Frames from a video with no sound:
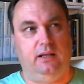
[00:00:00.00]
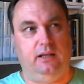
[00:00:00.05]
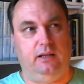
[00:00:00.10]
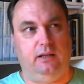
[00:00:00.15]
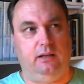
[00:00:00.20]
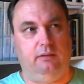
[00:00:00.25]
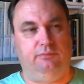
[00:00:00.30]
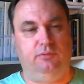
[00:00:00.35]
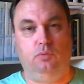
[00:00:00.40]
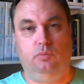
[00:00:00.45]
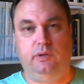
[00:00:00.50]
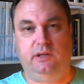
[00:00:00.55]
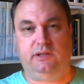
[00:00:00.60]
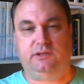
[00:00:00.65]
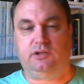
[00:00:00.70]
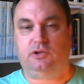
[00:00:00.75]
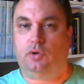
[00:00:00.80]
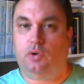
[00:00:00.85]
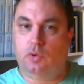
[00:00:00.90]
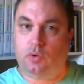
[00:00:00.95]
A few
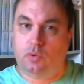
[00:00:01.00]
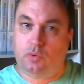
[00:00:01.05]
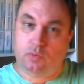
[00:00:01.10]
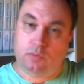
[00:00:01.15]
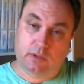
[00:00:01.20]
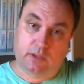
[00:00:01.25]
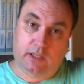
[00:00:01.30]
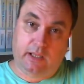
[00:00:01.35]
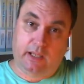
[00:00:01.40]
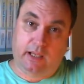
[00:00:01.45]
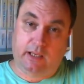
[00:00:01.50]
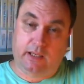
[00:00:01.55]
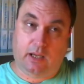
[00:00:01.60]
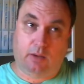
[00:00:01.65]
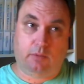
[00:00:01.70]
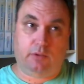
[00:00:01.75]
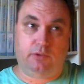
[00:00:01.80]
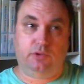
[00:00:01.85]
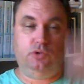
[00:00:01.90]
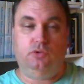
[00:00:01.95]
weeks ago in
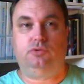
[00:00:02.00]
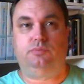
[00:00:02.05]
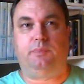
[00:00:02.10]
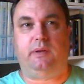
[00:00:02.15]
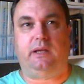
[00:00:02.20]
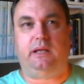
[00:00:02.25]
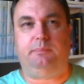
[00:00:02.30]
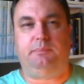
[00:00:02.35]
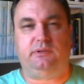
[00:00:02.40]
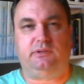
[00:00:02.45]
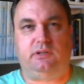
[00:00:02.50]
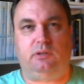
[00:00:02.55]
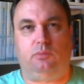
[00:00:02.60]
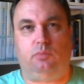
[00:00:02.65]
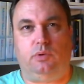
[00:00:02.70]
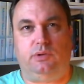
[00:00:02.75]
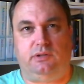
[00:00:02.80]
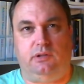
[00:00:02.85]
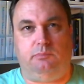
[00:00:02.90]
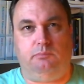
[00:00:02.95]
our newspapers there
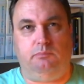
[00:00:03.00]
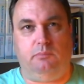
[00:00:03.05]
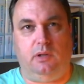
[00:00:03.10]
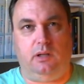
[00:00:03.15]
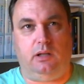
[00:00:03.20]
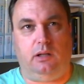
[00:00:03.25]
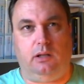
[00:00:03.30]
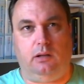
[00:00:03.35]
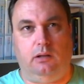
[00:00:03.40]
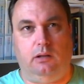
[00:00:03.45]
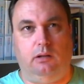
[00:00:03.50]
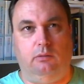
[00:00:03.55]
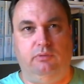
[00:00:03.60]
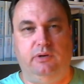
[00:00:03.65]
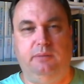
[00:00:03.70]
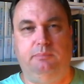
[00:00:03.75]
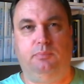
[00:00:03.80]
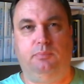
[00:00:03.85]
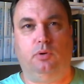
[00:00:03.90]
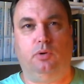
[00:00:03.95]
was a
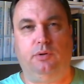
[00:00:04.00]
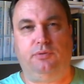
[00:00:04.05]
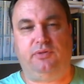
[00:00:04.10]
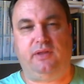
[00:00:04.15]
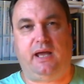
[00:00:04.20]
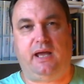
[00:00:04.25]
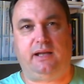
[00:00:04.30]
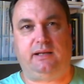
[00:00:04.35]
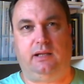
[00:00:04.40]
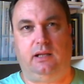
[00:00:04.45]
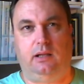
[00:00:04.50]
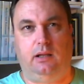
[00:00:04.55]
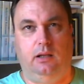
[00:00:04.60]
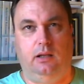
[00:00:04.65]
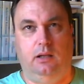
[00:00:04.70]
report that